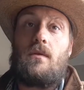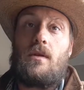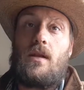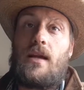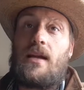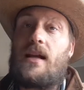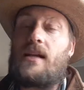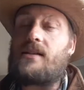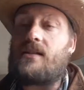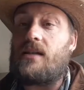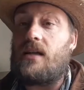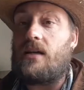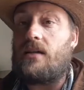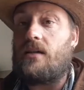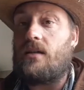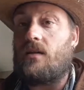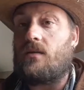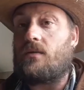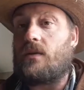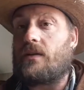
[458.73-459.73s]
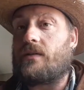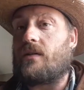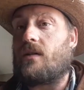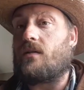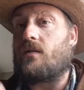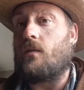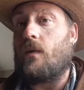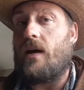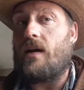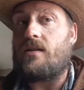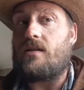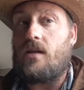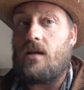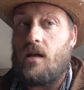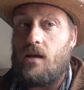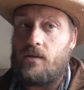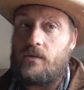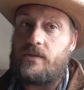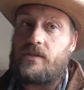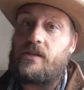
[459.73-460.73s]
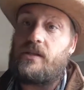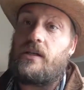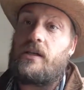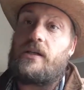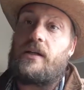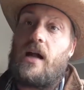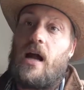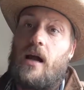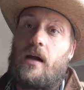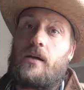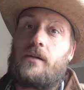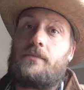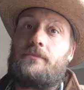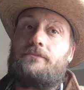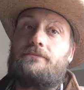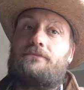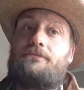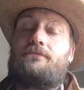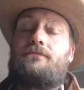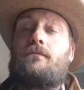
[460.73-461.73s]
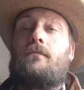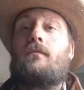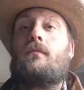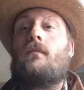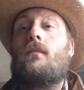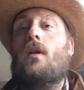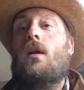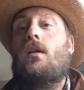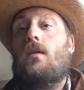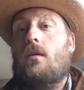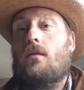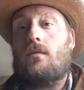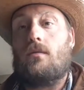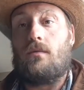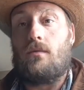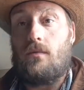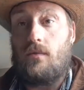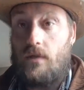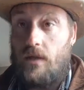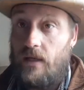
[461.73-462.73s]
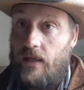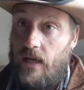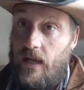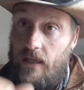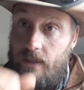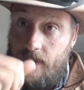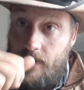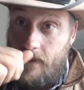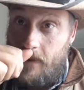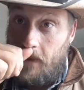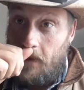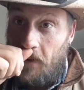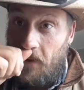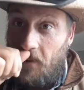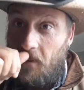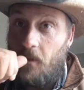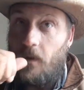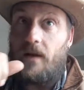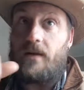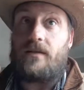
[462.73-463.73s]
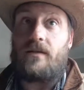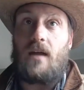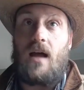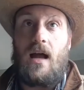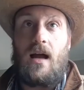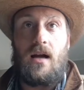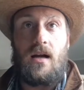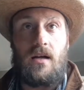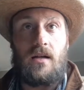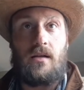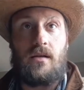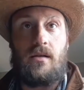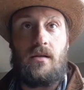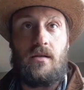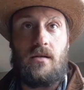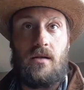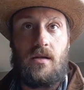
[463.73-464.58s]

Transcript: like I said, there's other ways that hogs can get iron. And that's, with iron,